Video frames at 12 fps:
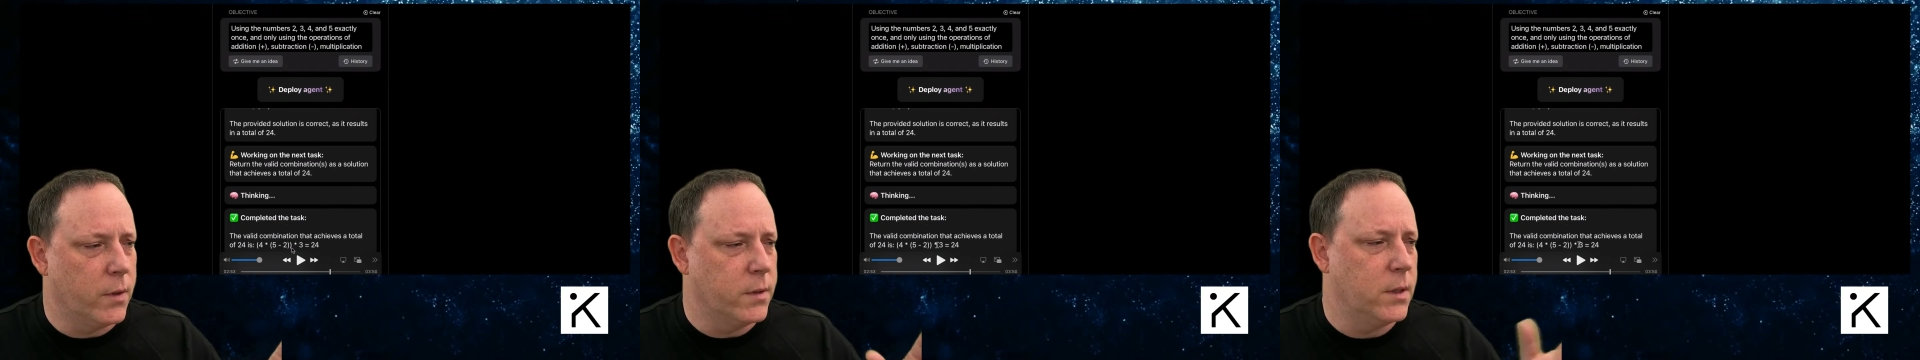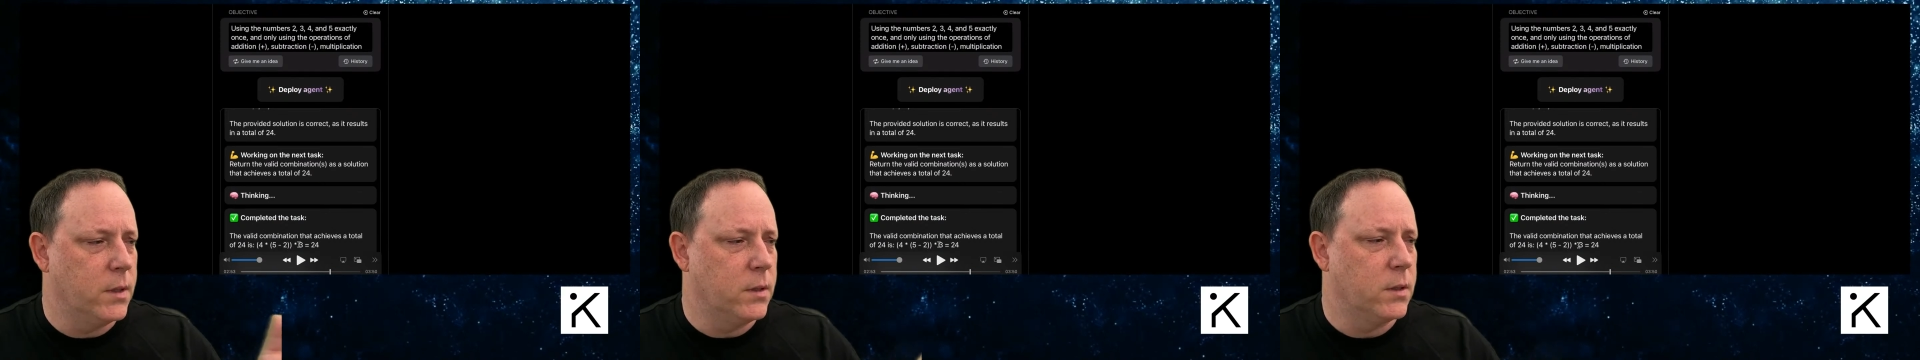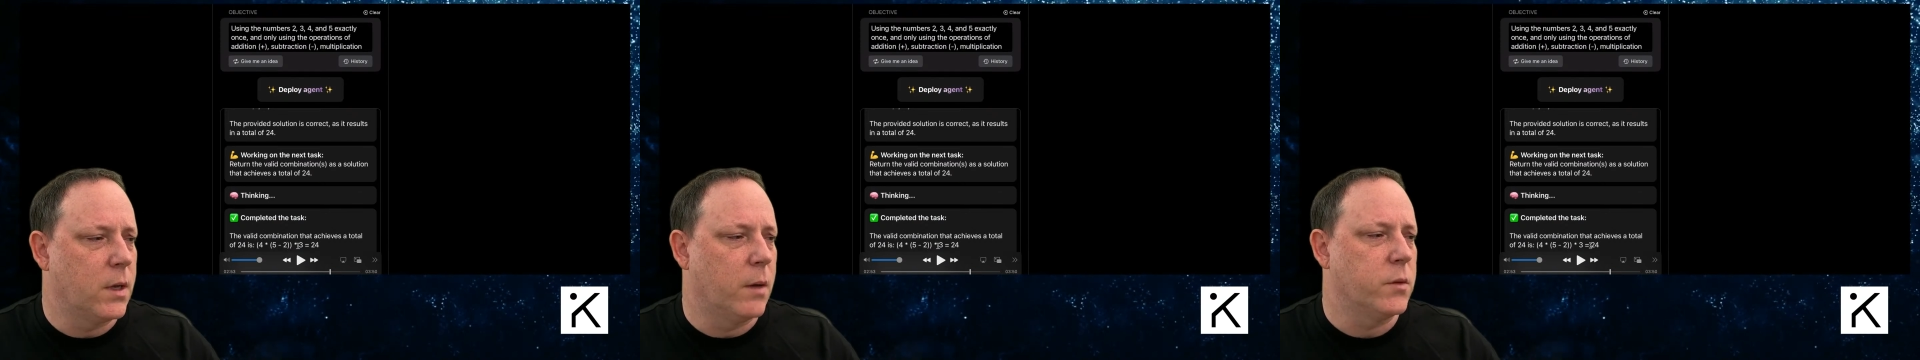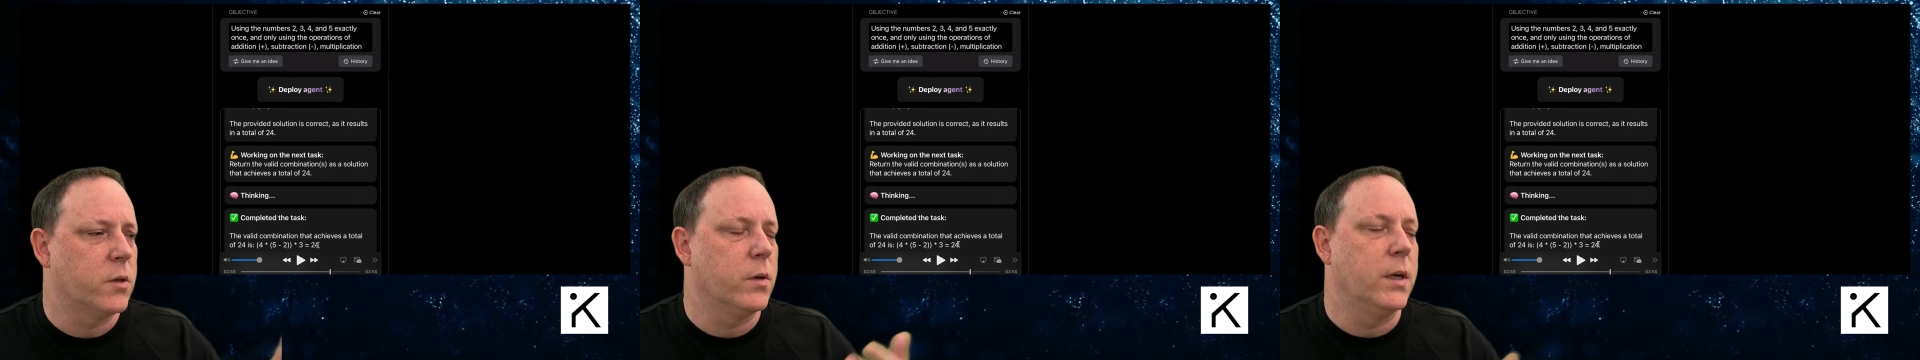parentheses
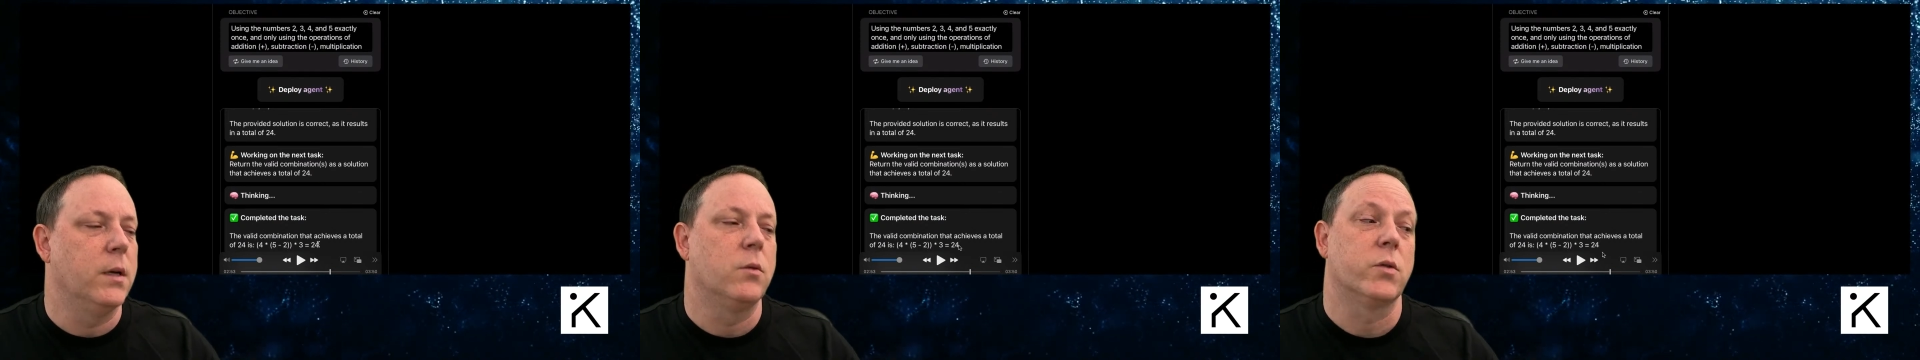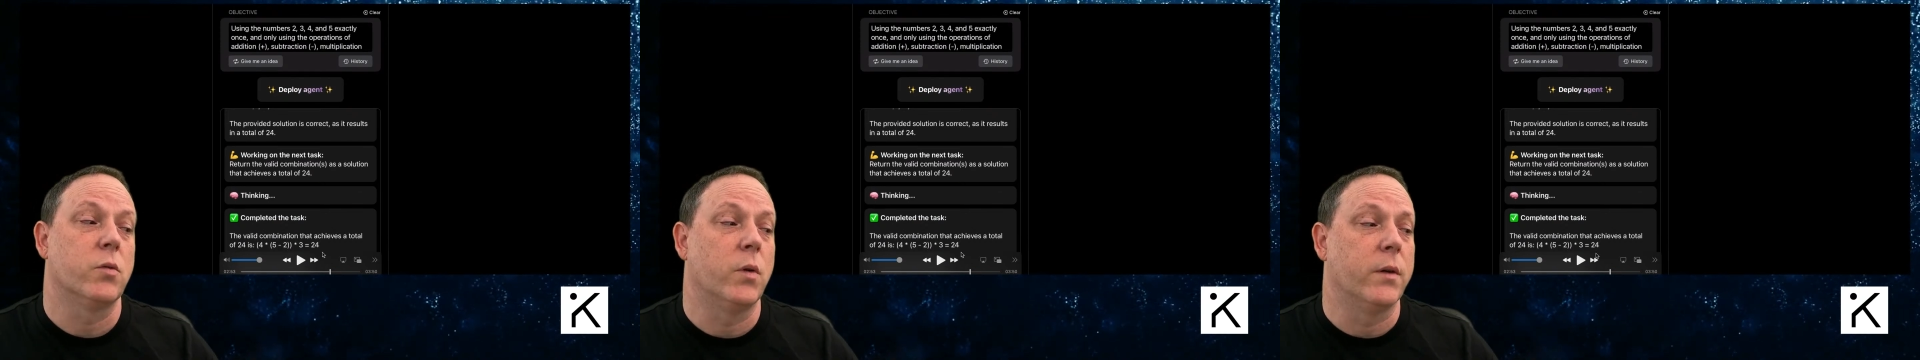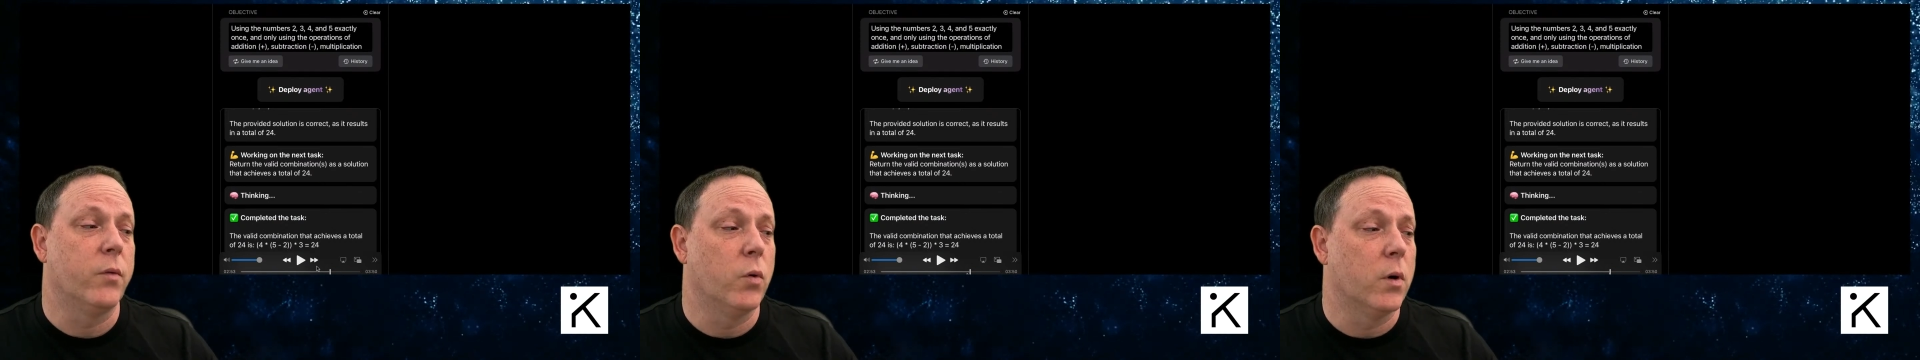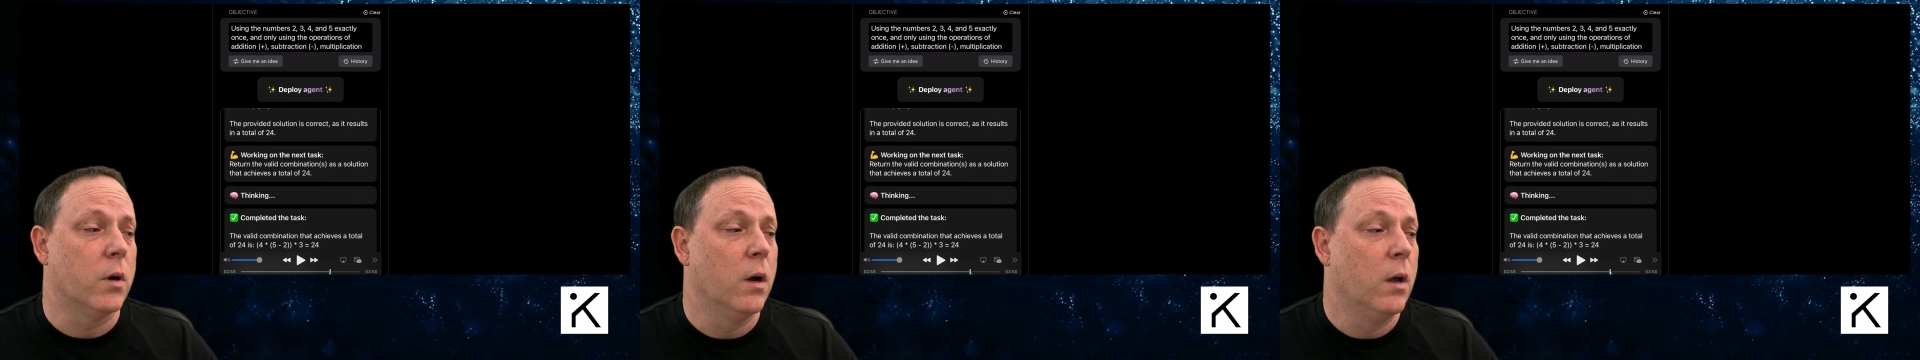times 3 equals
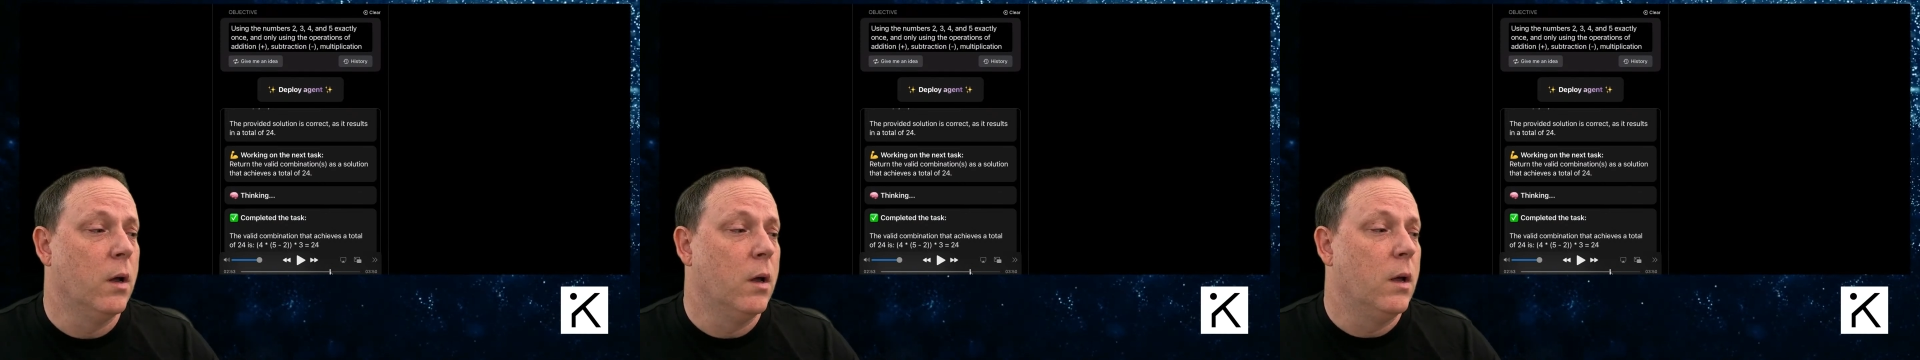24.